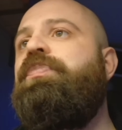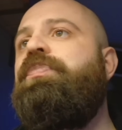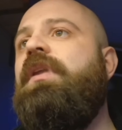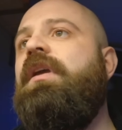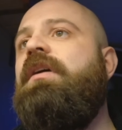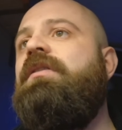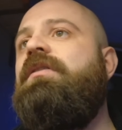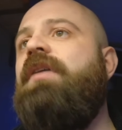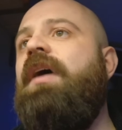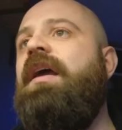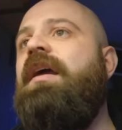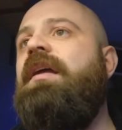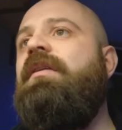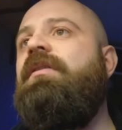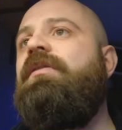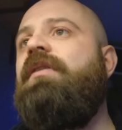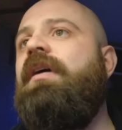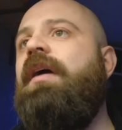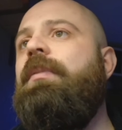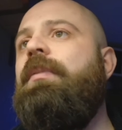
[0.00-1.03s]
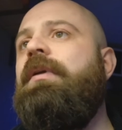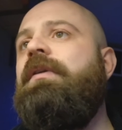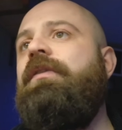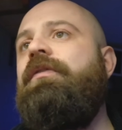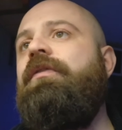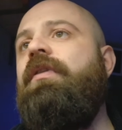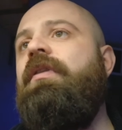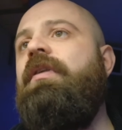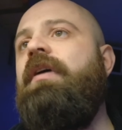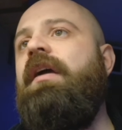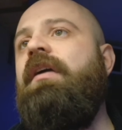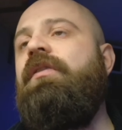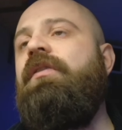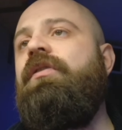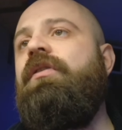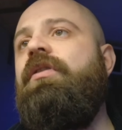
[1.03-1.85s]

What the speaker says: contains a couple of different things.